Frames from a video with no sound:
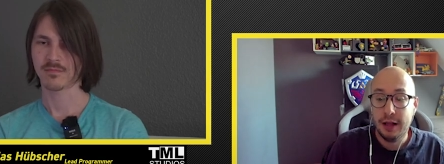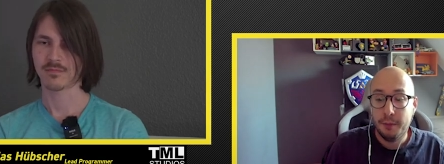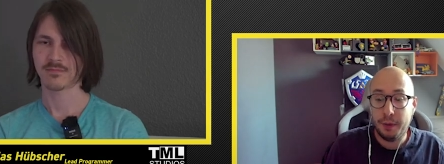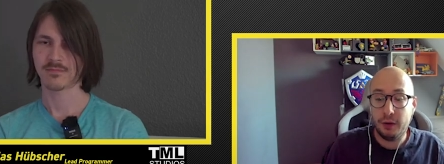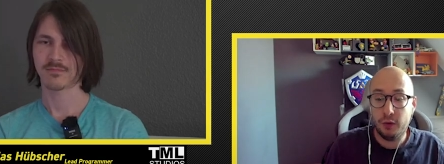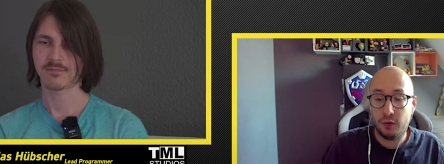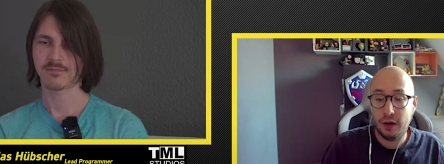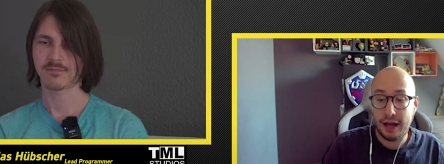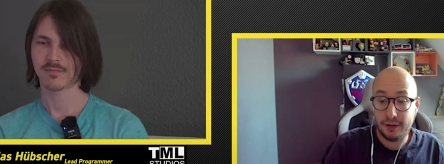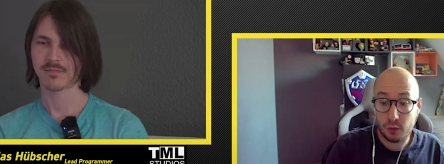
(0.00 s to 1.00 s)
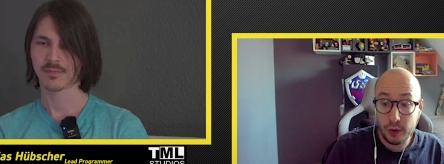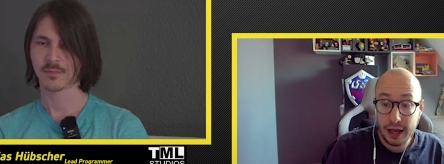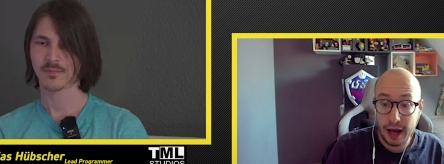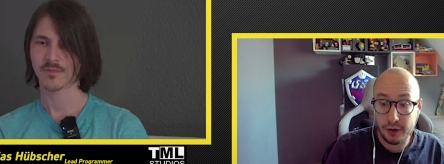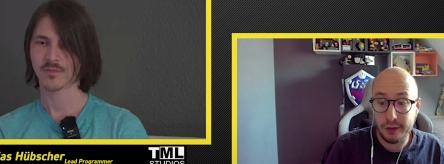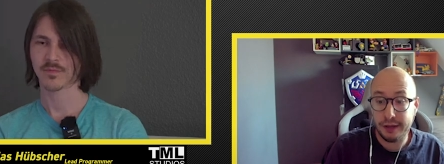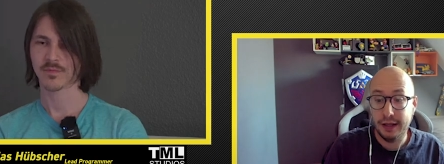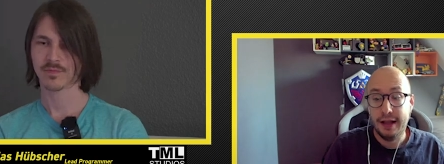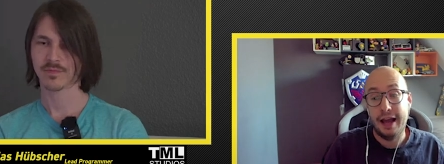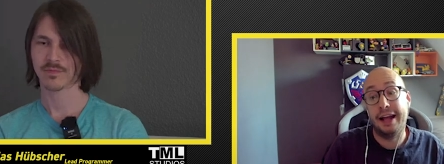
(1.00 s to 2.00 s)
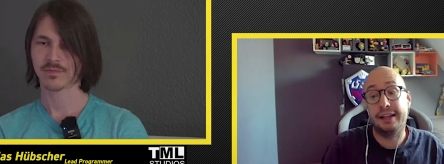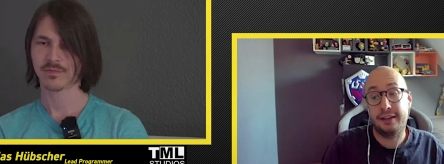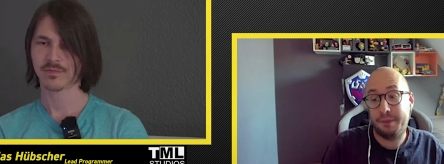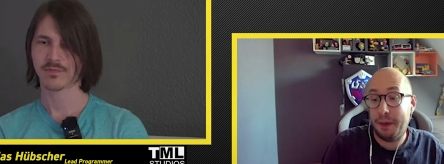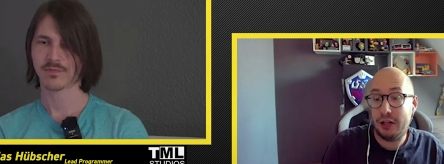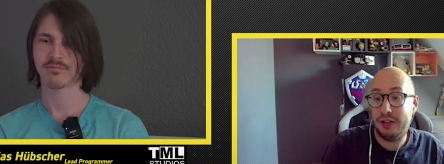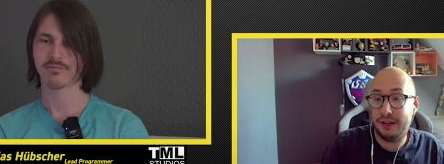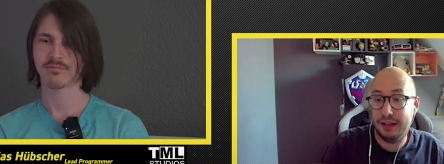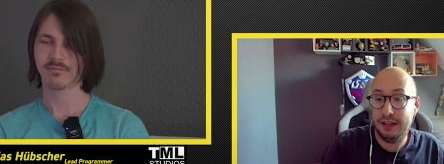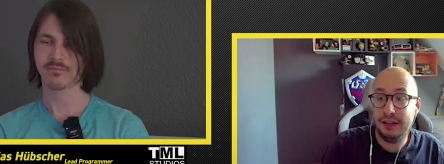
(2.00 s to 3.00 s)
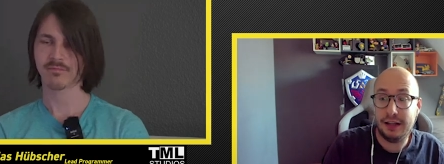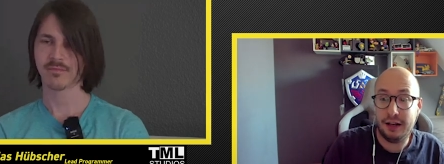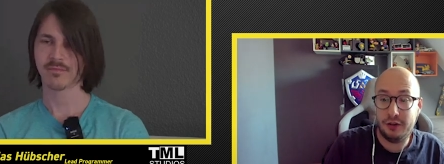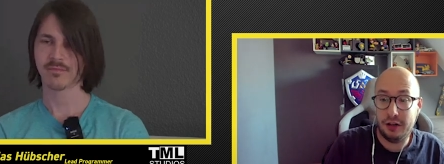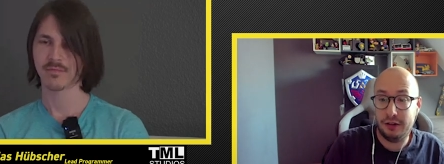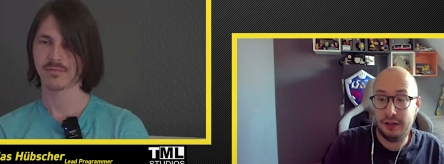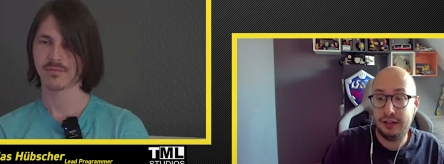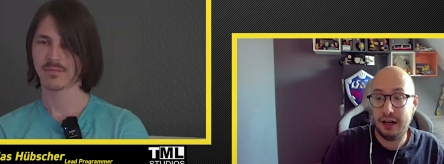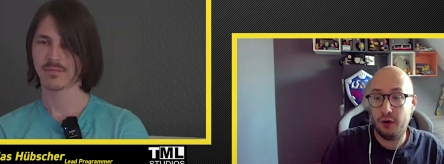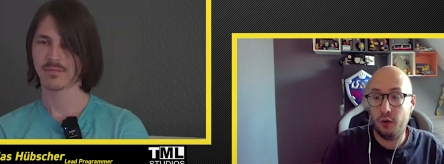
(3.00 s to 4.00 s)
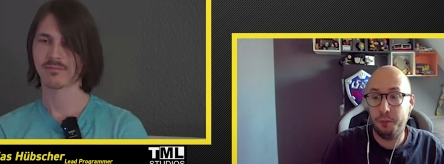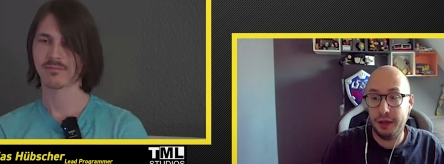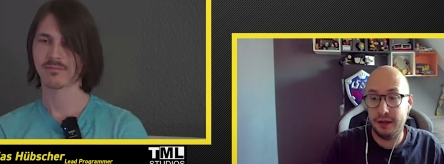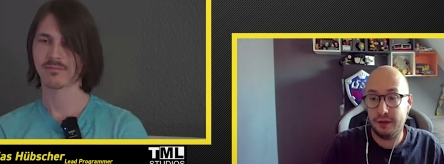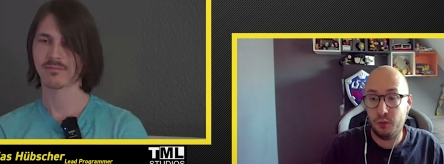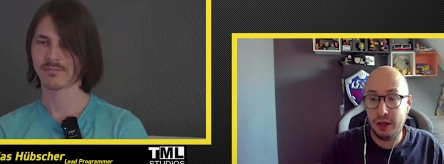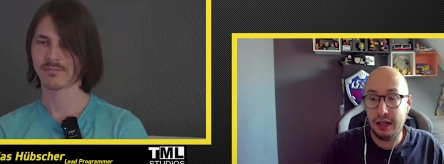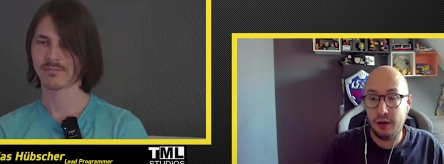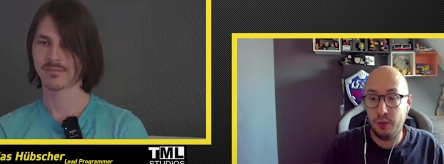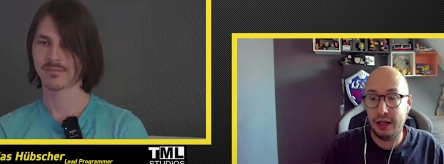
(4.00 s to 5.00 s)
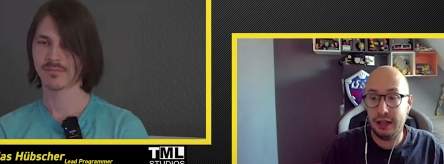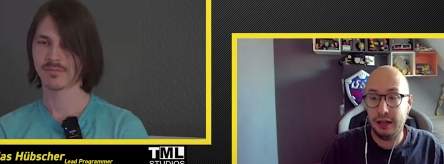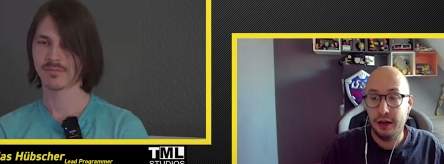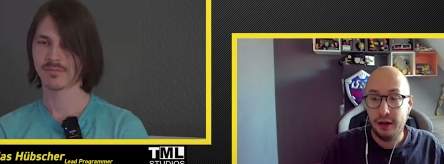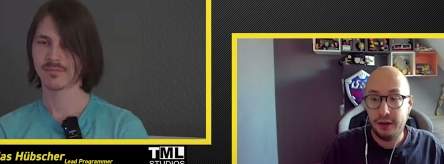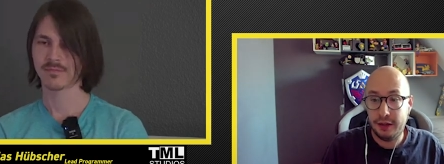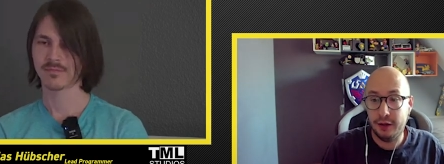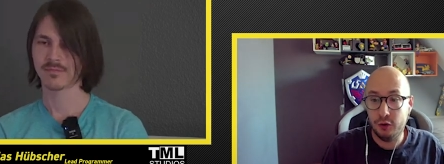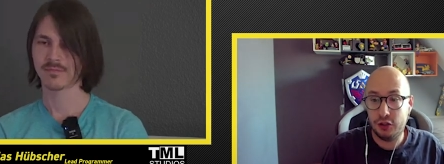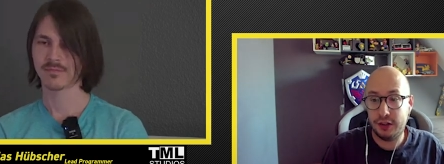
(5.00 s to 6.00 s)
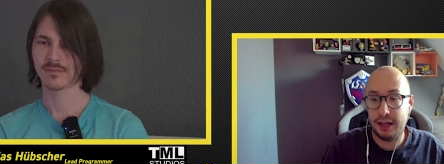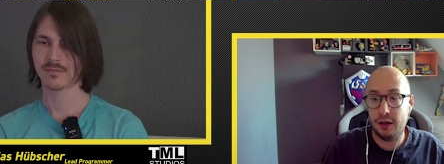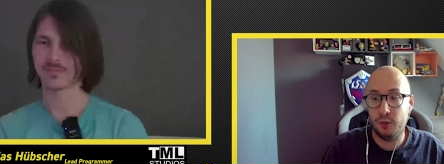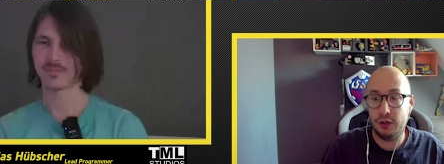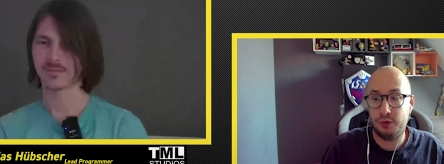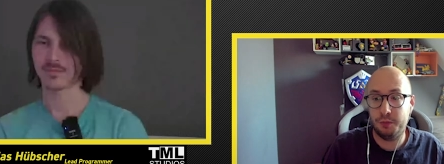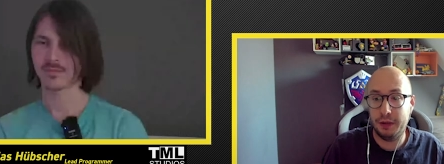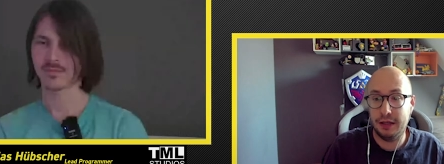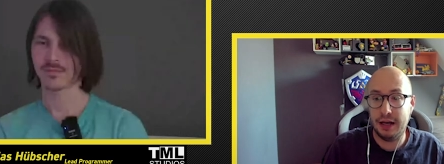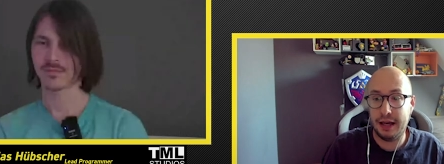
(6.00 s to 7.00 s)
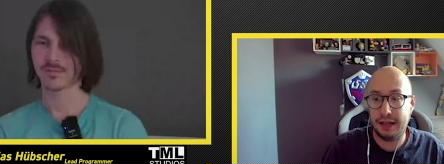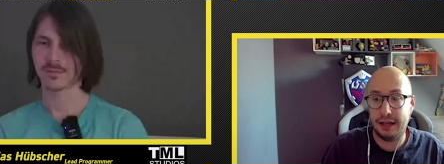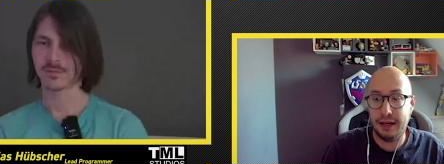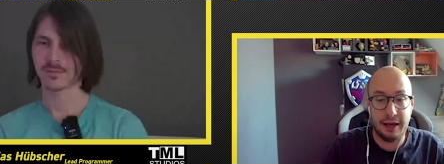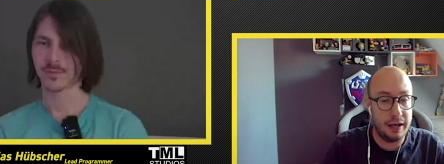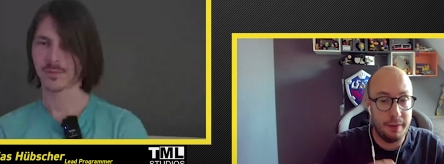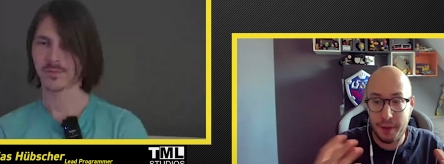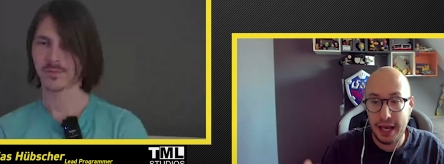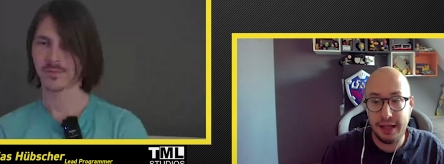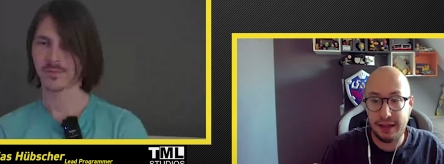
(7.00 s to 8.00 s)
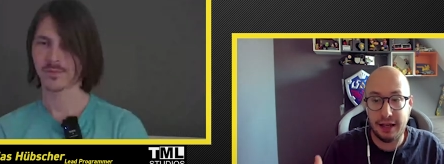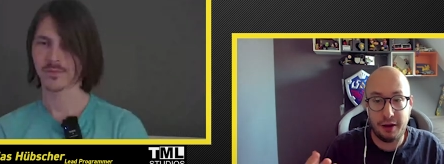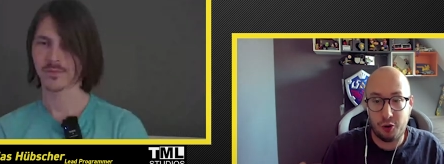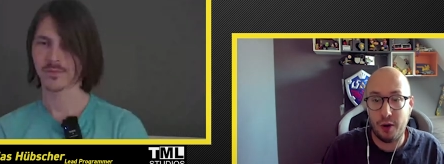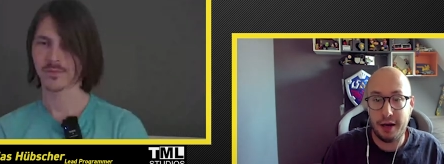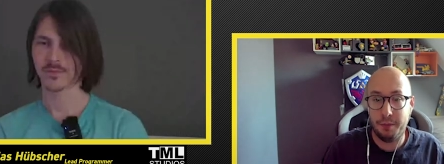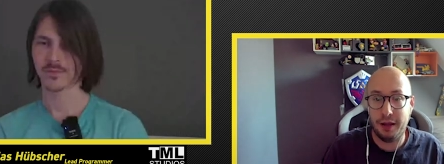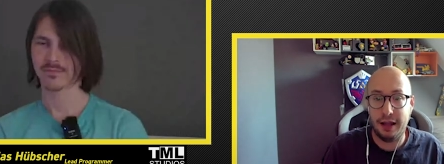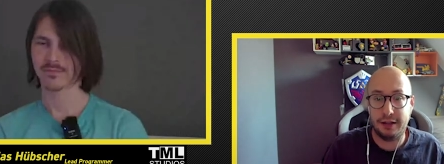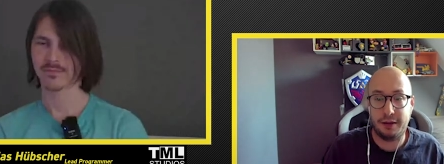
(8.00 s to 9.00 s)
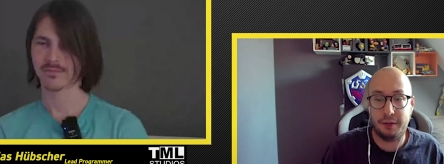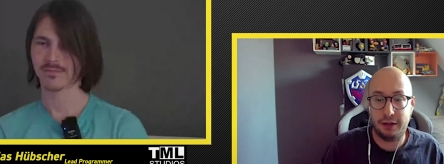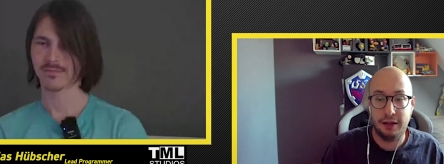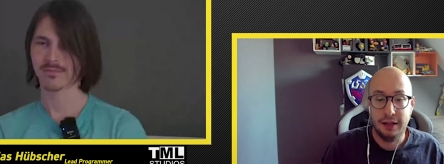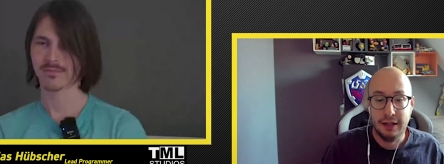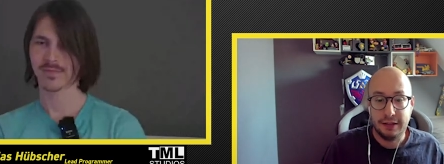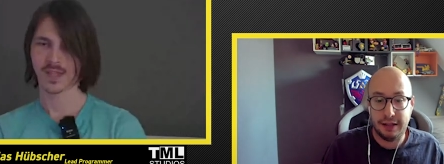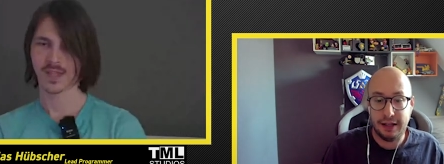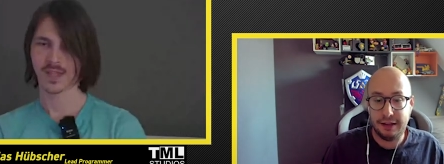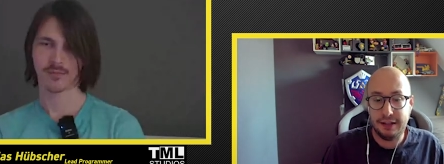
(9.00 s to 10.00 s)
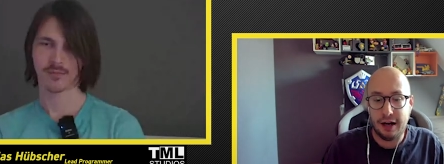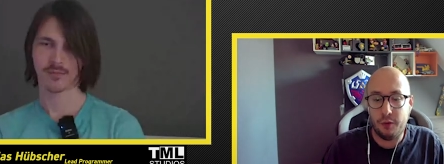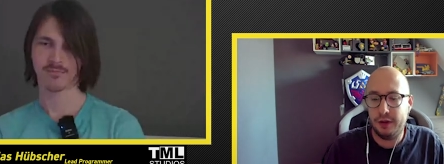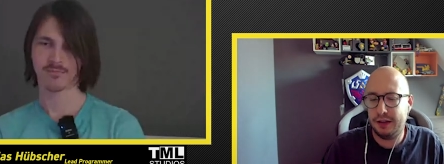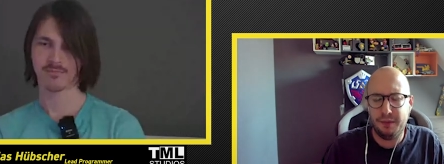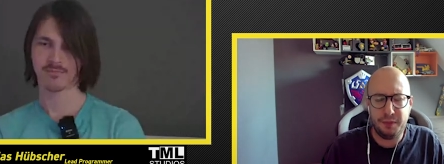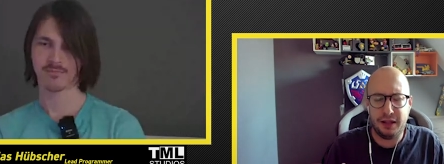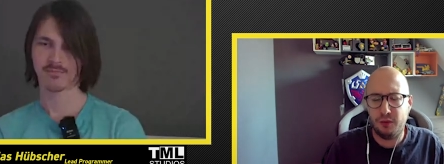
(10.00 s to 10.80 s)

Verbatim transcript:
Speaker 1: but also line 300 and especially the Citaro bin is really really huge thing which been like amazing, incredible, and uh, the Tower is something